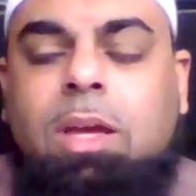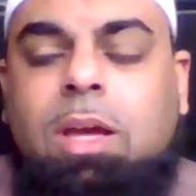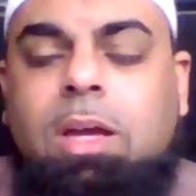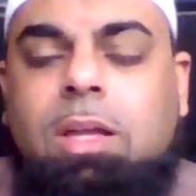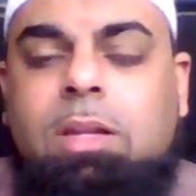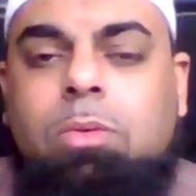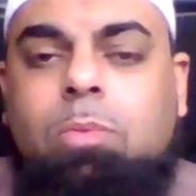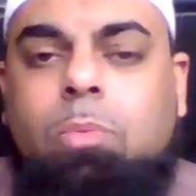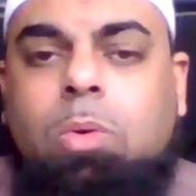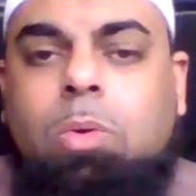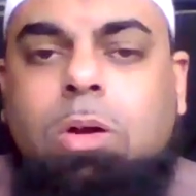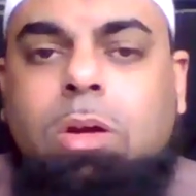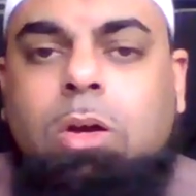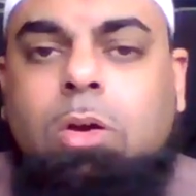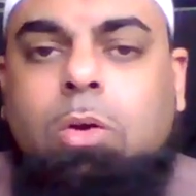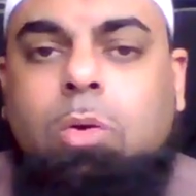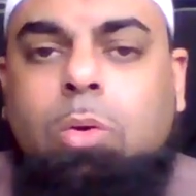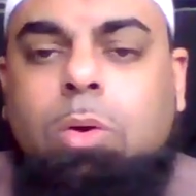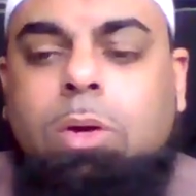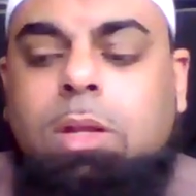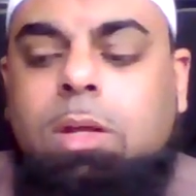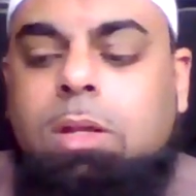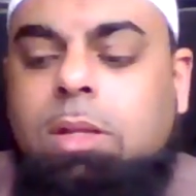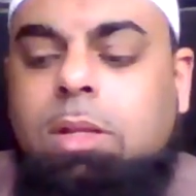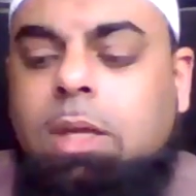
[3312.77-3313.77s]
and work
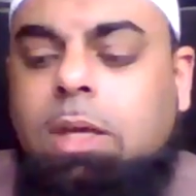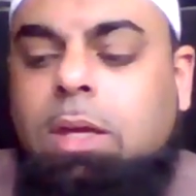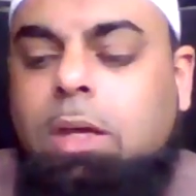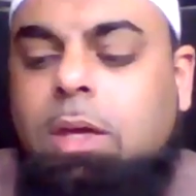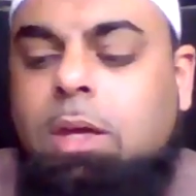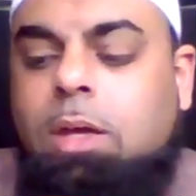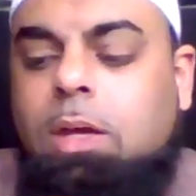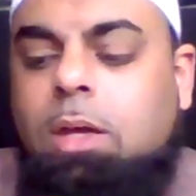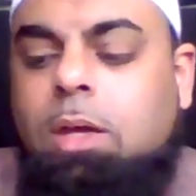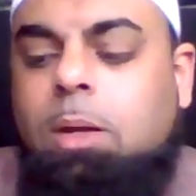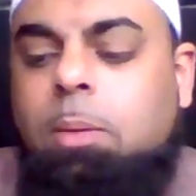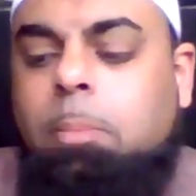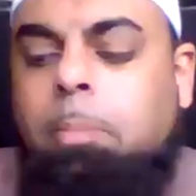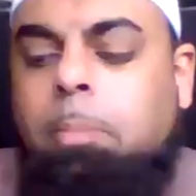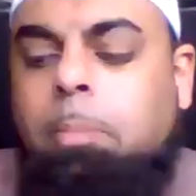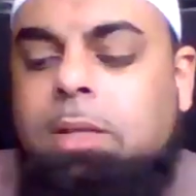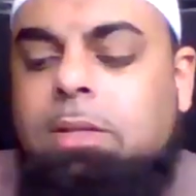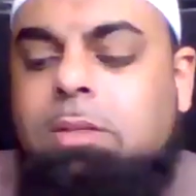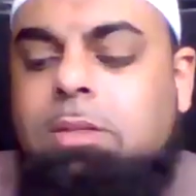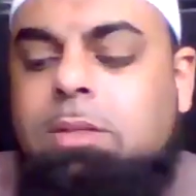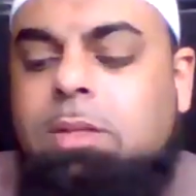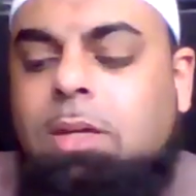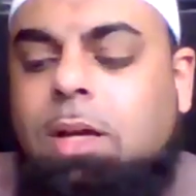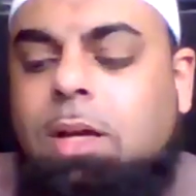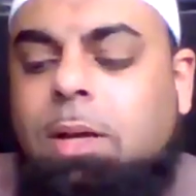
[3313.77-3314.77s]
accordingly.
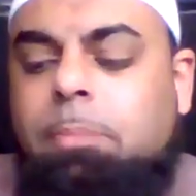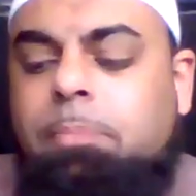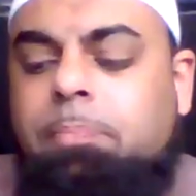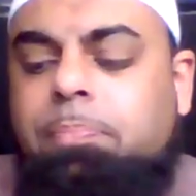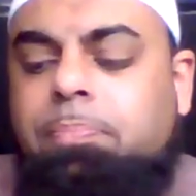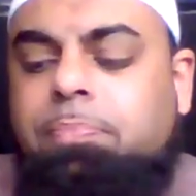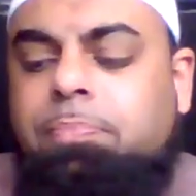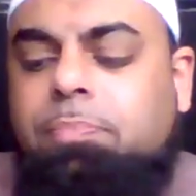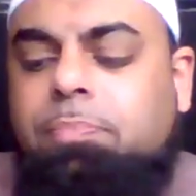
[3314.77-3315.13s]
But uh,